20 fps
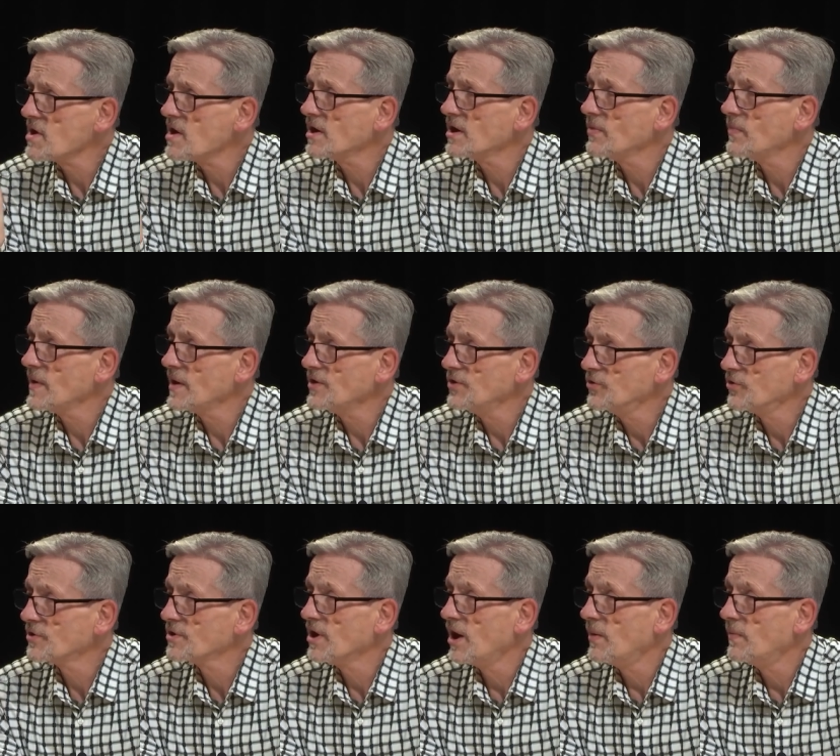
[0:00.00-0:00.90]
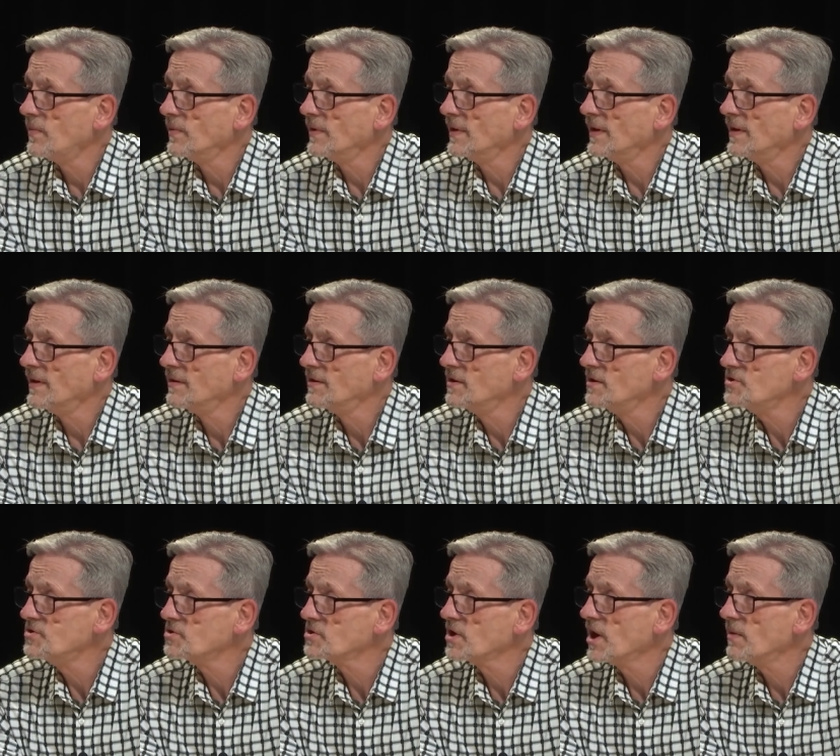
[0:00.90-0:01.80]
talk about your company.
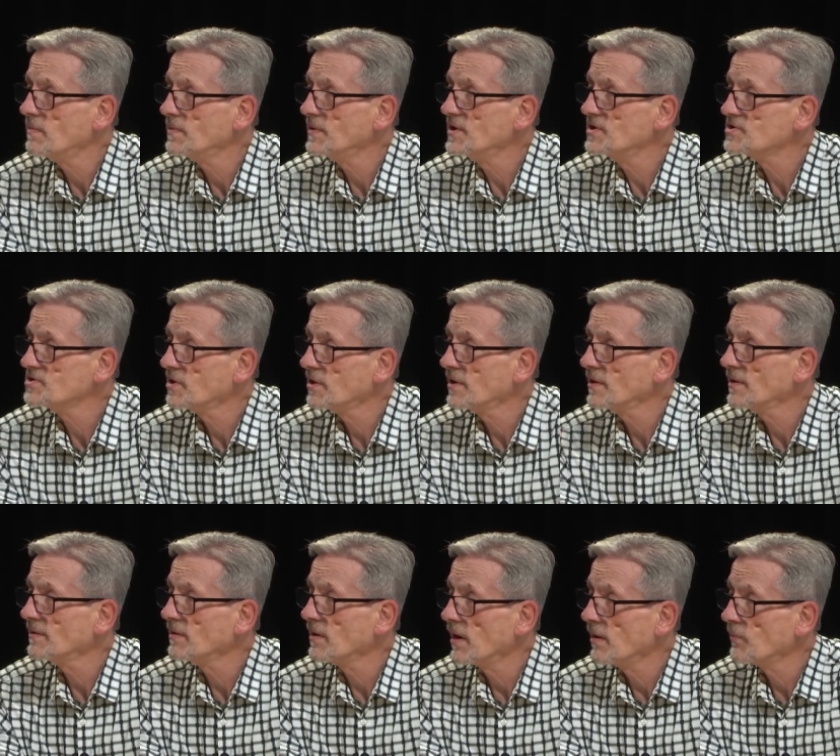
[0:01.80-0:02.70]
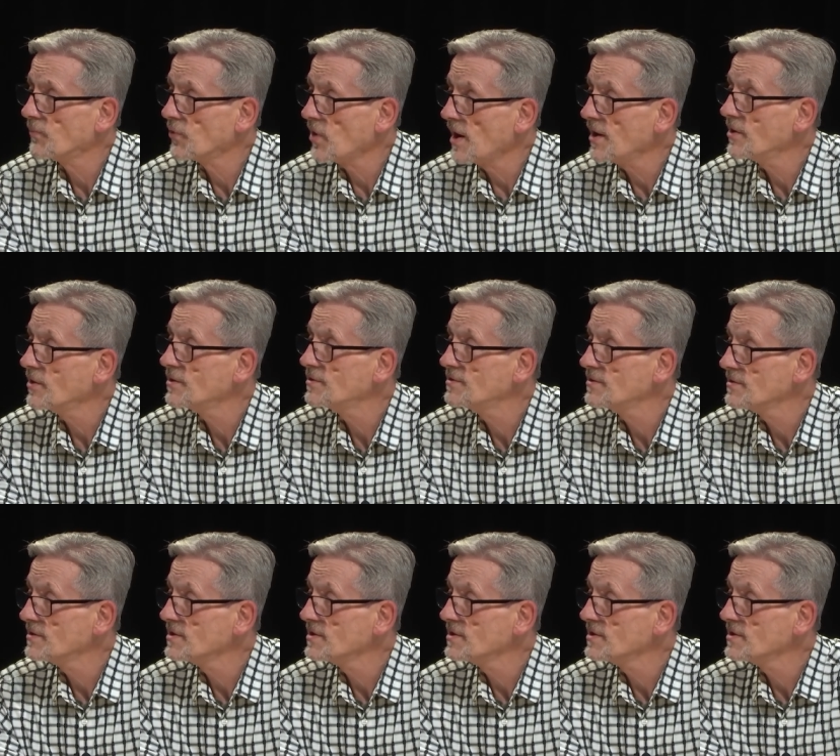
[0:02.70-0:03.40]
Did your company start so we're, prior to